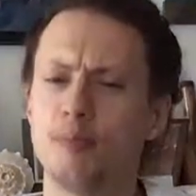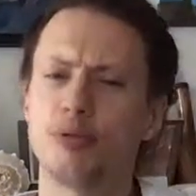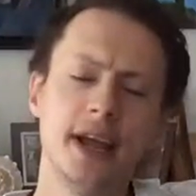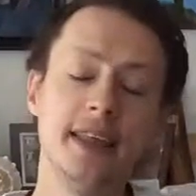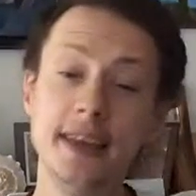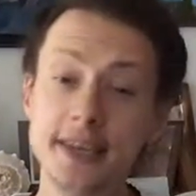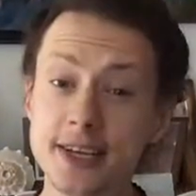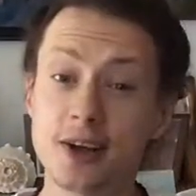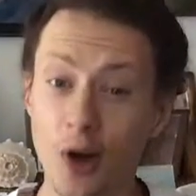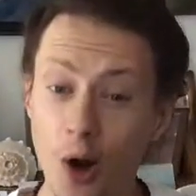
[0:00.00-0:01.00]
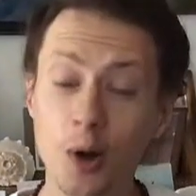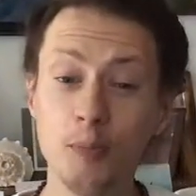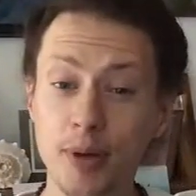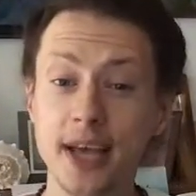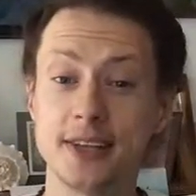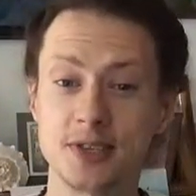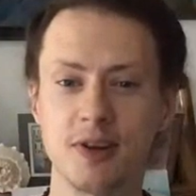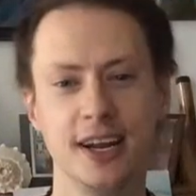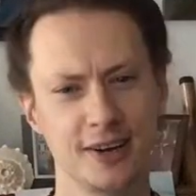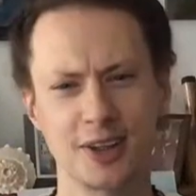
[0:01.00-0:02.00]
Breathe into your armpits,
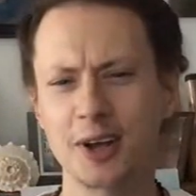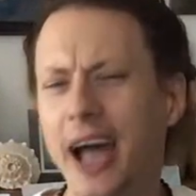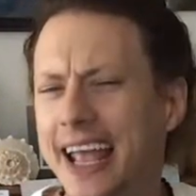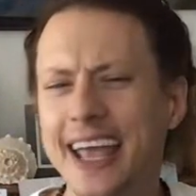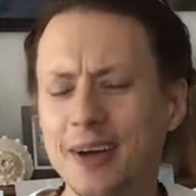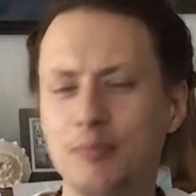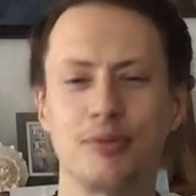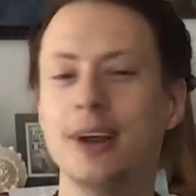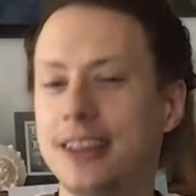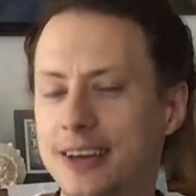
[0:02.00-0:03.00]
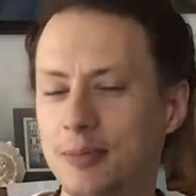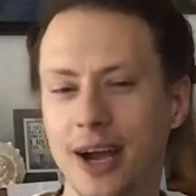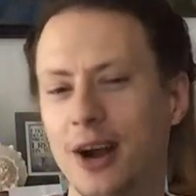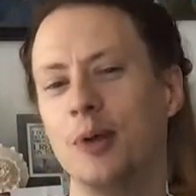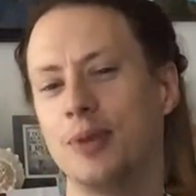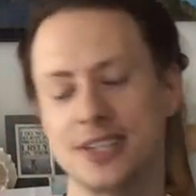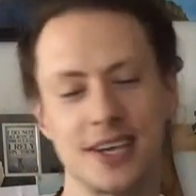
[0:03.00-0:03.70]
right? And you're like, I can't breathe into my armpits.